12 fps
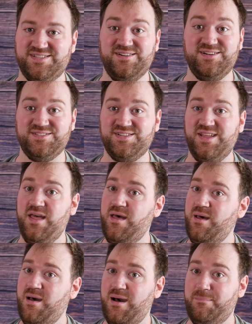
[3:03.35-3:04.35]
There's
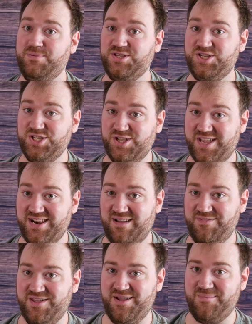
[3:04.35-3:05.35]
a bajillion
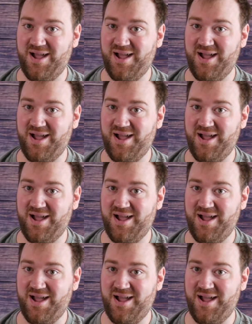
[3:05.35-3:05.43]
of them.